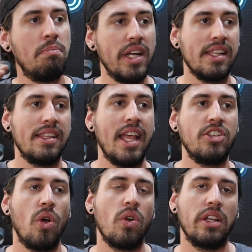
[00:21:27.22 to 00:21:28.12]
But
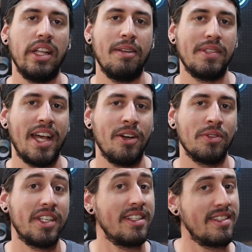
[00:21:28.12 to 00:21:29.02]
they don't clamp
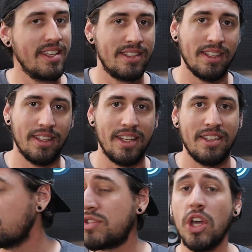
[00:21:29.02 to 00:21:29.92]
down
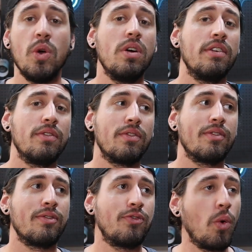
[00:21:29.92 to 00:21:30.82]
consistently. So
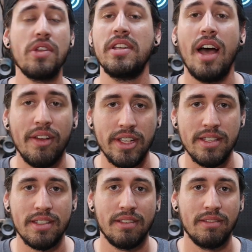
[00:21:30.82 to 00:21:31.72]
for the
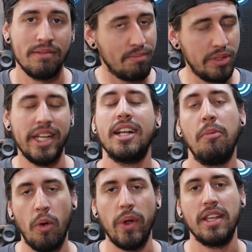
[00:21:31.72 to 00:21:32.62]
novice, plan a
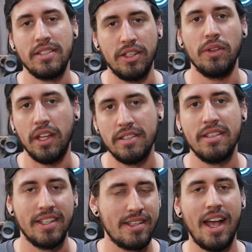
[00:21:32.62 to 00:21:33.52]
couple weeks to do
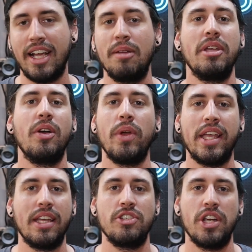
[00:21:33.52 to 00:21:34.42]
this. It's not gonna be a
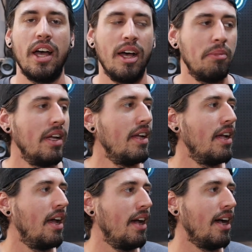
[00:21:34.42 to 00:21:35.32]
weekend job.
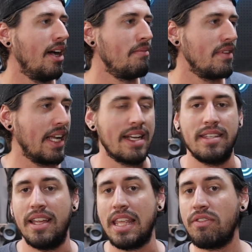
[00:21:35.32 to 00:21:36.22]
Like I
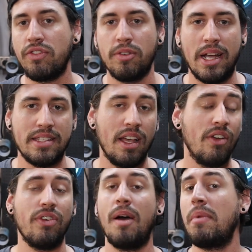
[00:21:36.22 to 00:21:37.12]
said, even for
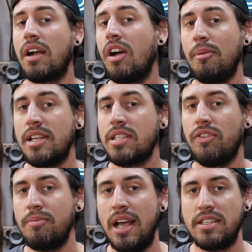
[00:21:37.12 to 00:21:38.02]
myself, I'm not calling
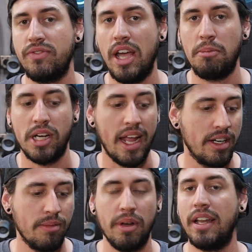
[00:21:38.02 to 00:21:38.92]
myself a master
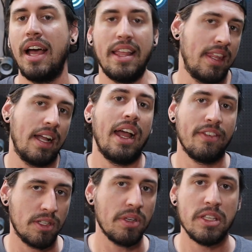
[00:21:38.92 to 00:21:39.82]
fabricator, but I think I
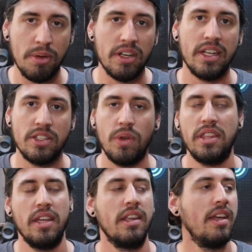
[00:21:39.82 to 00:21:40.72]
have some experience
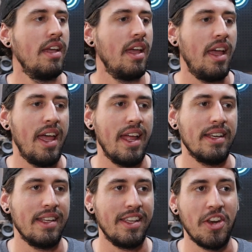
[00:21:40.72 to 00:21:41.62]
with it.
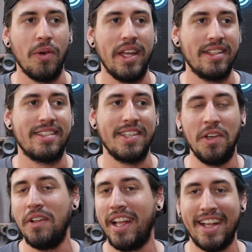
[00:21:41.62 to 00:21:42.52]
And, you know, it's
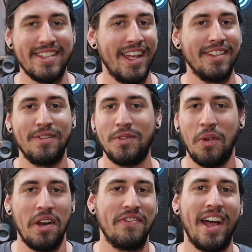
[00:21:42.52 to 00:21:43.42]
still, like I said,
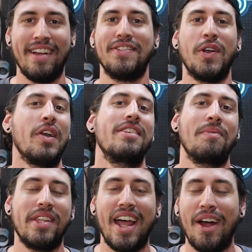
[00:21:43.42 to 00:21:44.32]
25, 30
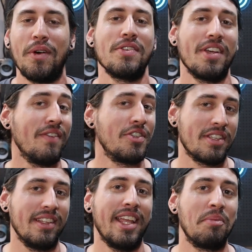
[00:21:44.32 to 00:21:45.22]
something hours of
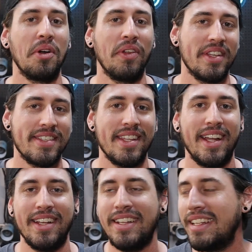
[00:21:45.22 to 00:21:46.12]
just labor on this
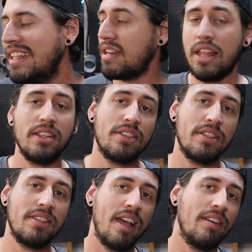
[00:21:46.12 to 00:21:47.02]
thing. Now that
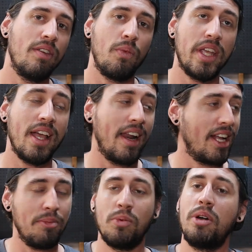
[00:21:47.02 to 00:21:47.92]
this is done, we got
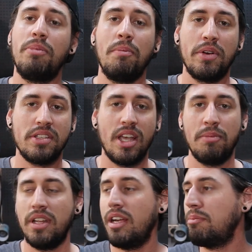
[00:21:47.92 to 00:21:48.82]
a couple more bumpers
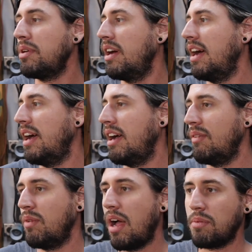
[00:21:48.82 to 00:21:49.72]
coming up.
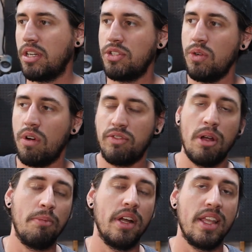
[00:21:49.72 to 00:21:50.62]
I'm gonna do one
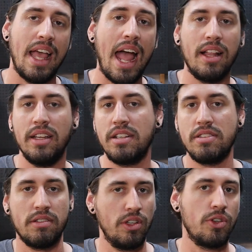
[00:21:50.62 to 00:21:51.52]
for my buddy
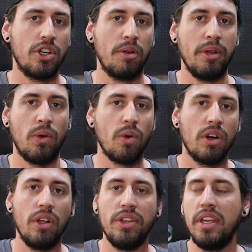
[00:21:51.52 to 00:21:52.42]
Alex, Little Truck Big
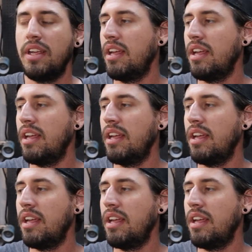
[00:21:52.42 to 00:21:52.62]
World.